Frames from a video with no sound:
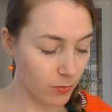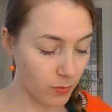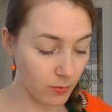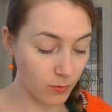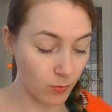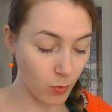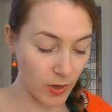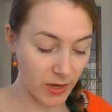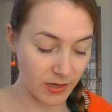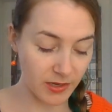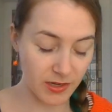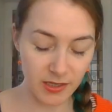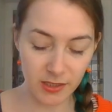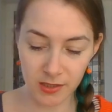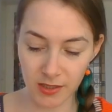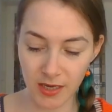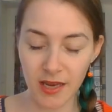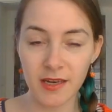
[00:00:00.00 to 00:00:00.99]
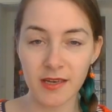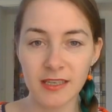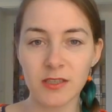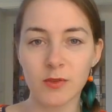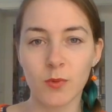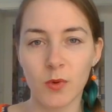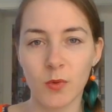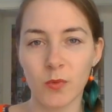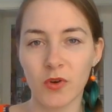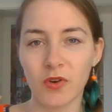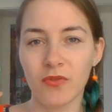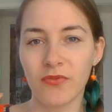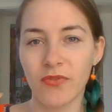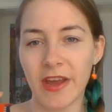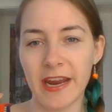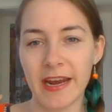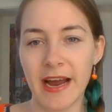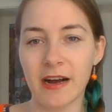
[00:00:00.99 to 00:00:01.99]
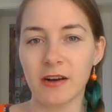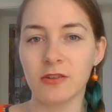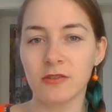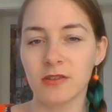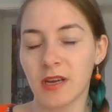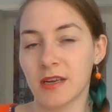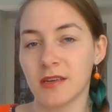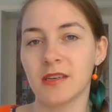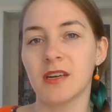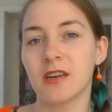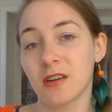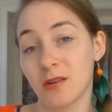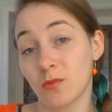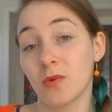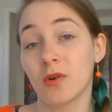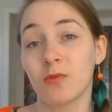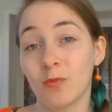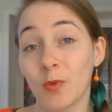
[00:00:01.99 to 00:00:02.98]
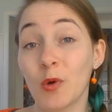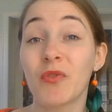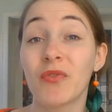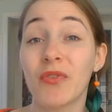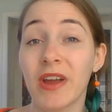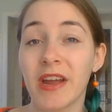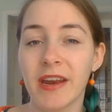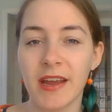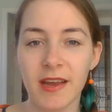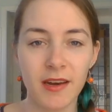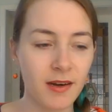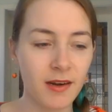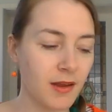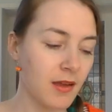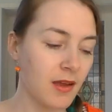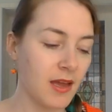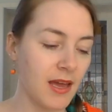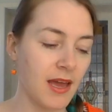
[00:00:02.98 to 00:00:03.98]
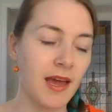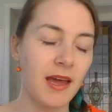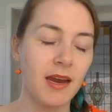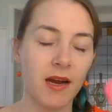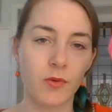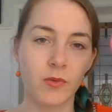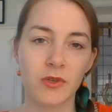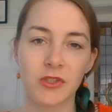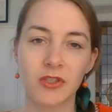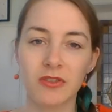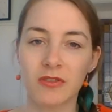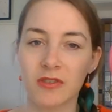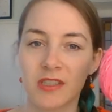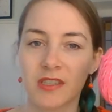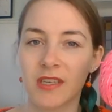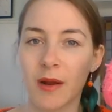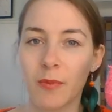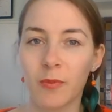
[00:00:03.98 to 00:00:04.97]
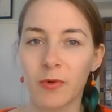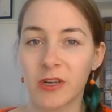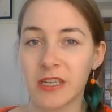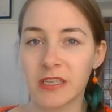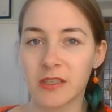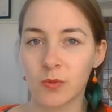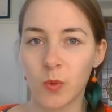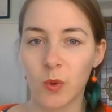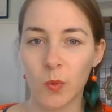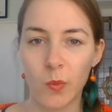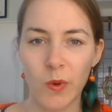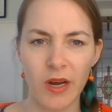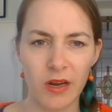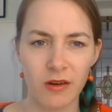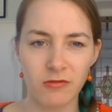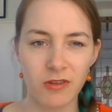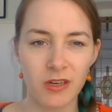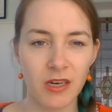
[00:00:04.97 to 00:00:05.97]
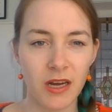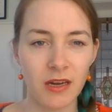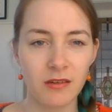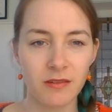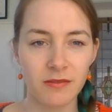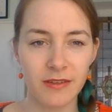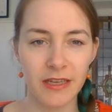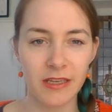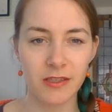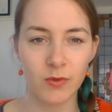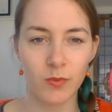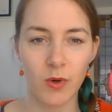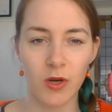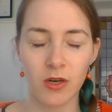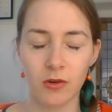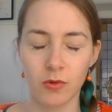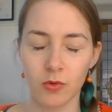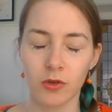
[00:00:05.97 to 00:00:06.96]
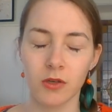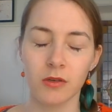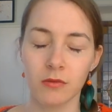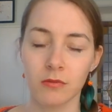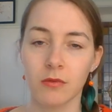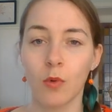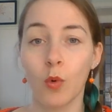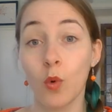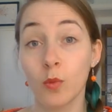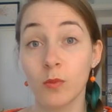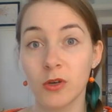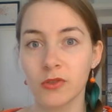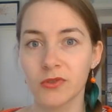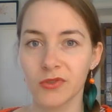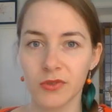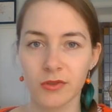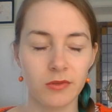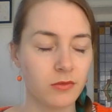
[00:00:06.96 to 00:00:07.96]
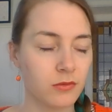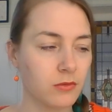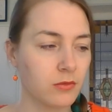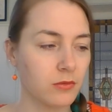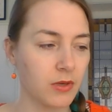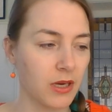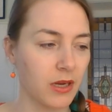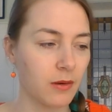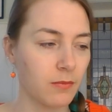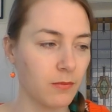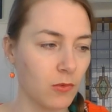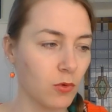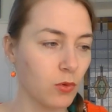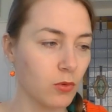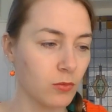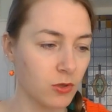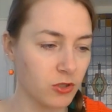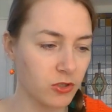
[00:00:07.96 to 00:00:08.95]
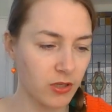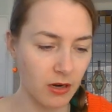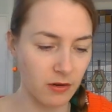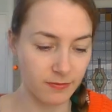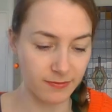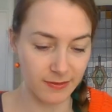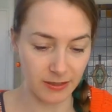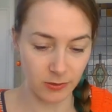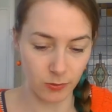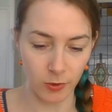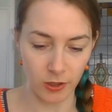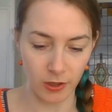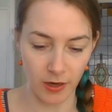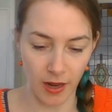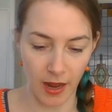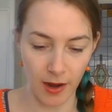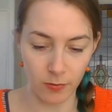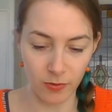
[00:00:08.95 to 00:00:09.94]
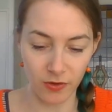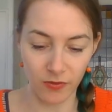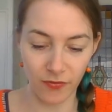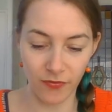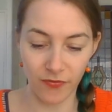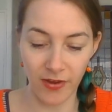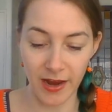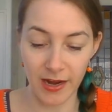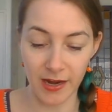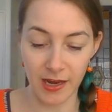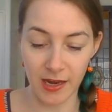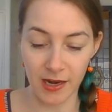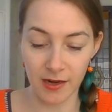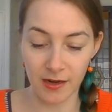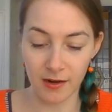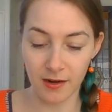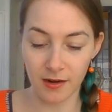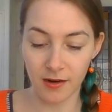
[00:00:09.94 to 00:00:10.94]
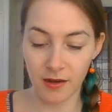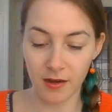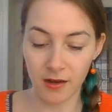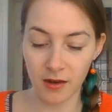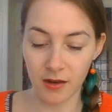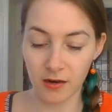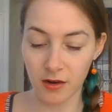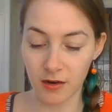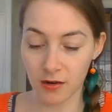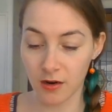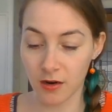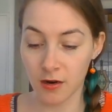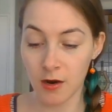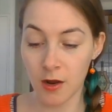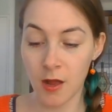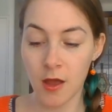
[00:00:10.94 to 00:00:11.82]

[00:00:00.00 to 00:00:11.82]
when this one will fade out and the other one will fade in, and I will do the same with this one. When I run out of this one, or when I'm almost out of this one, I will fade in another